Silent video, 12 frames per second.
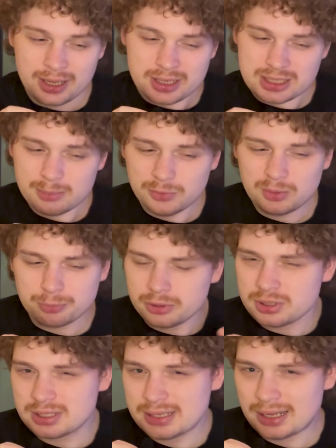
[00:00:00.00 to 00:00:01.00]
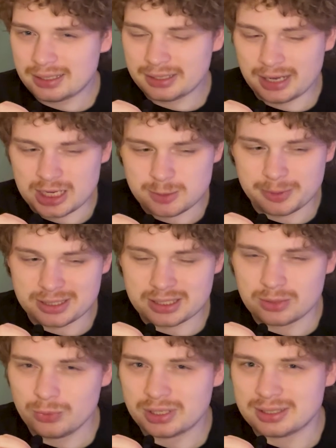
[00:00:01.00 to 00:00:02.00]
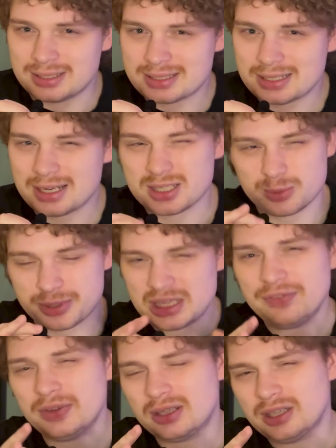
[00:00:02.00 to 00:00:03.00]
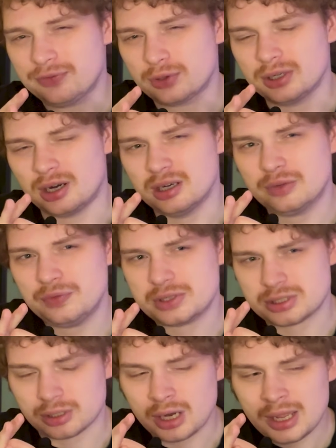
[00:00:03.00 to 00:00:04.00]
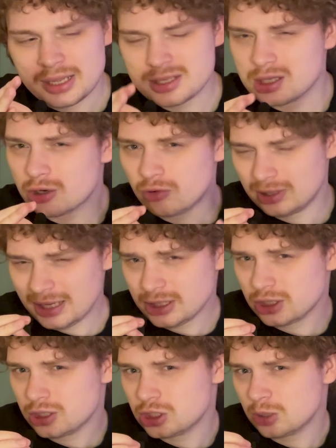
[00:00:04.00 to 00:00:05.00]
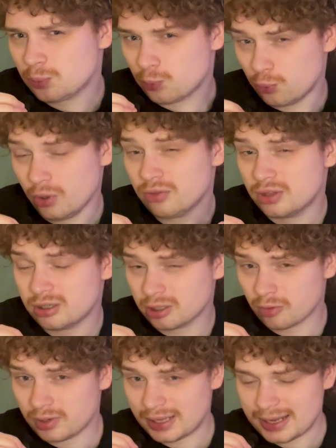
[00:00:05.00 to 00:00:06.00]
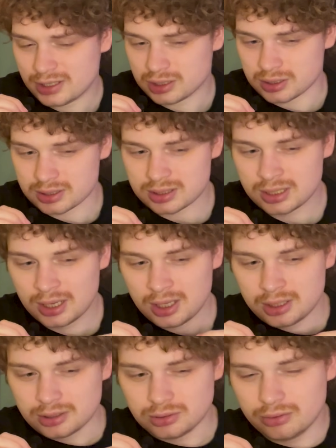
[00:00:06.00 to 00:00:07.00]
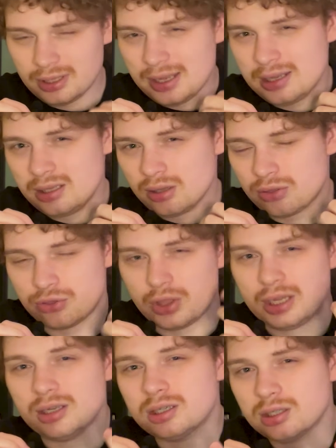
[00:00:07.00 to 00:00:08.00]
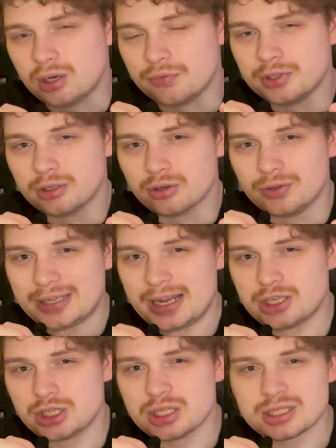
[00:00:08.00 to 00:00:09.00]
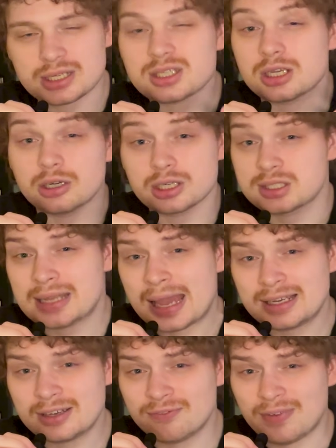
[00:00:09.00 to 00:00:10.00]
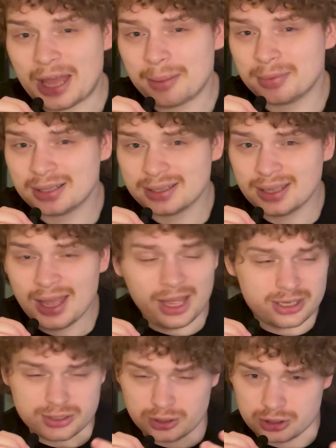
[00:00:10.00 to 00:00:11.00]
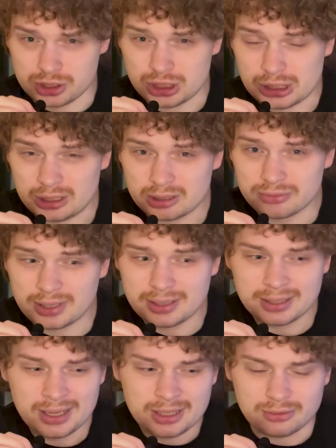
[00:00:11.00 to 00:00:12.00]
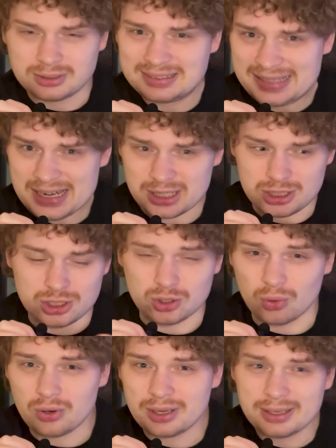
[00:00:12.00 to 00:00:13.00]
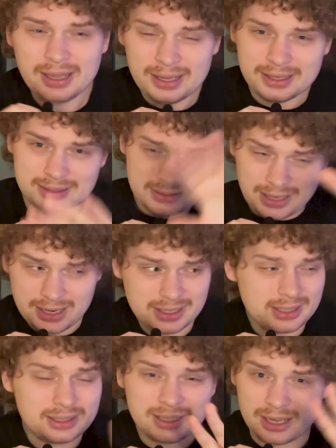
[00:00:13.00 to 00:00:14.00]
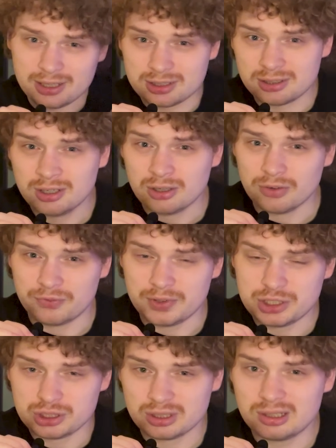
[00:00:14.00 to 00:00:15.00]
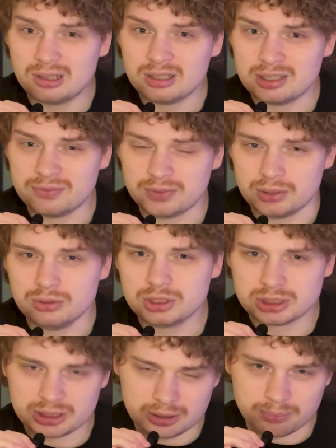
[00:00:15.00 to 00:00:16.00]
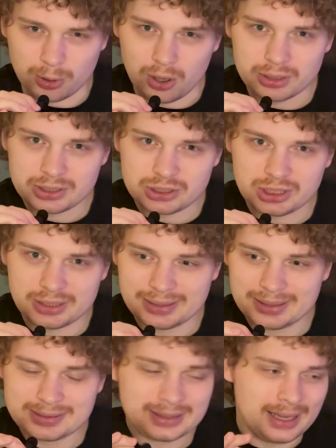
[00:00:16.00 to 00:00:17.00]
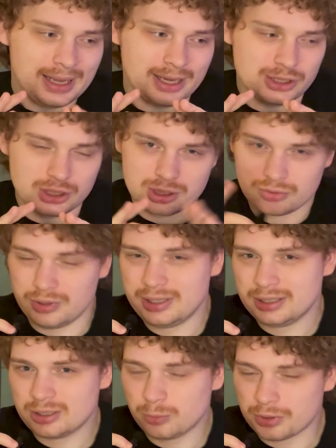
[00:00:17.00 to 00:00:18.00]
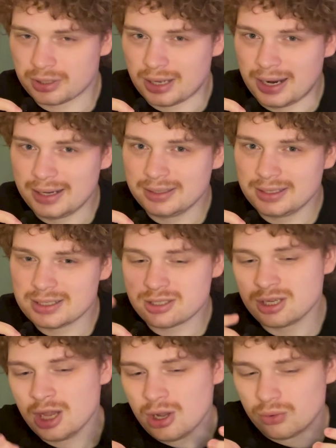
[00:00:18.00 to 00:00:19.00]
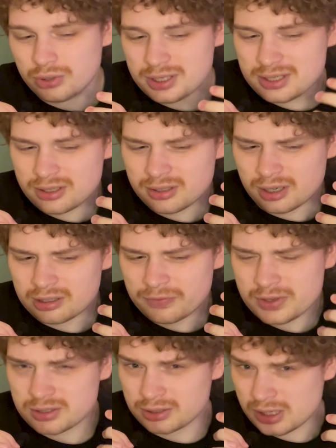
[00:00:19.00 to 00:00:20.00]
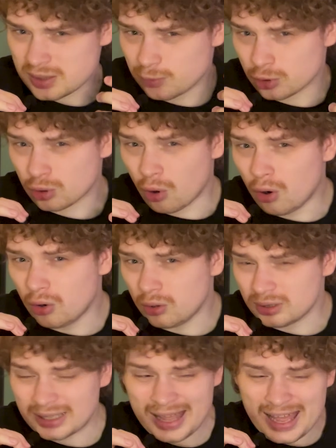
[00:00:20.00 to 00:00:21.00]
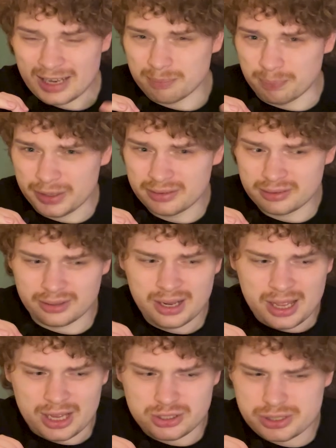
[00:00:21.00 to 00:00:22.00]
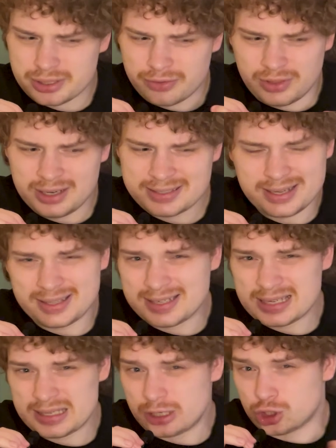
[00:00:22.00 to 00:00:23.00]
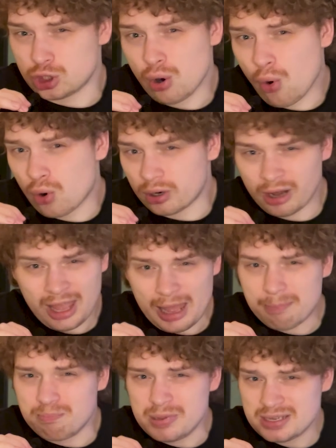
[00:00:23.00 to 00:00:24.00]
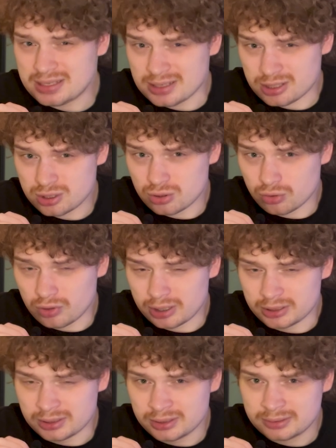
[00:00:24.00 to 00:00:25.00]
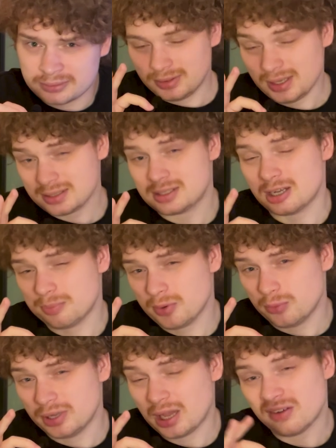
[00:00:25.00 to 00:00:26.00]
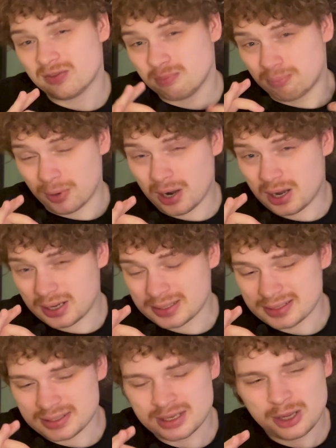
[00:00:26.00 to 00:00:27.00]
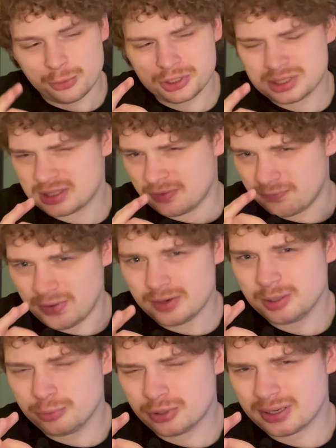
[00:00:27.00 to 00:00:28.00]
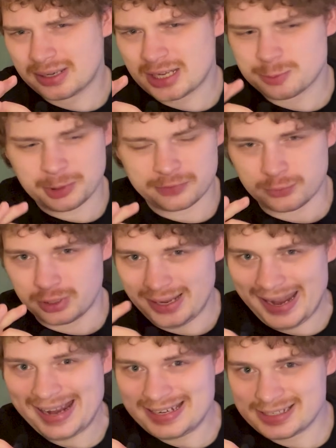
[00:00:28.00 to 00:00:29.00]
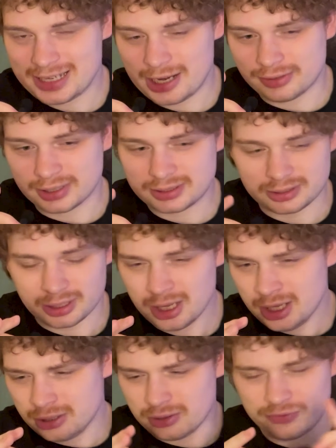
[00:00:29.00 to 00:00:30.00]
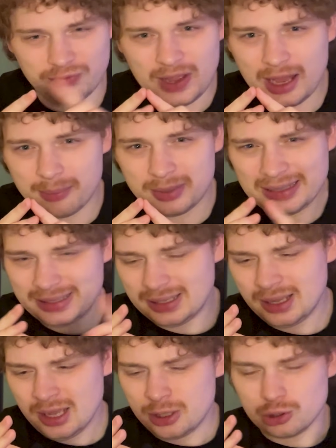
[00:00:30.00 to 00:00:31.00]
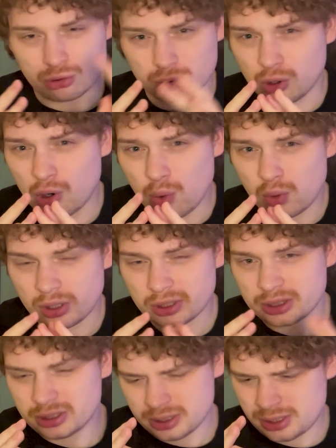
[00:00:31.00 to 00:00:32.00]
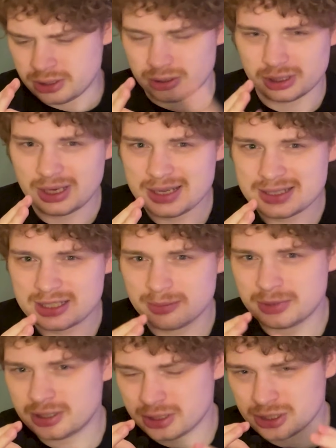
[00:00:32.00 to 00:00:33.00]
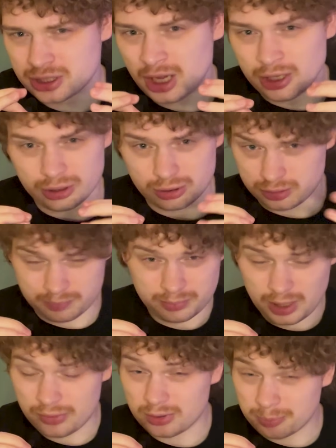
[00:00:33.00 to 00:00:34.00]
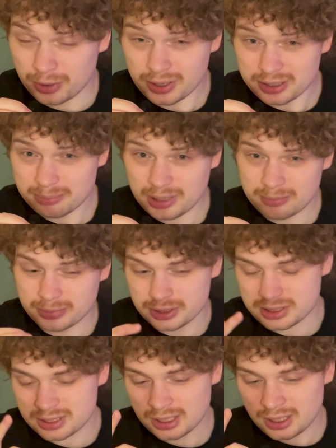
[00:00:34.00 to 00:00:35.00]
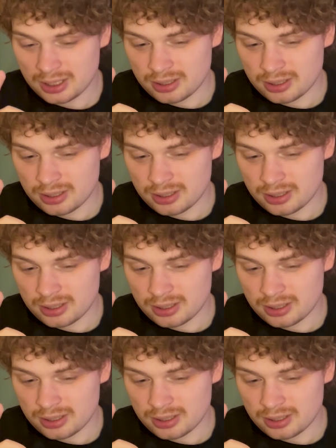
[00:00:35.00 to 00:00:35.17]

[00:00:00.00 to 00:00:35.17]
Some of the personality aspects that we can discuss specifically for an artificer is their relationship with their creations. Do they think of their creations as their extended family, as their children? Do they take joy in taking care of each little infusion and polishing it and just treating it with kindness? Or is it an artificer that's more cold and bitter and just thinks that this is a chore, a business to run? Next up, we have bonds, which is a very important aspect for any character. Your family, your co-workers, your customers, your other party members.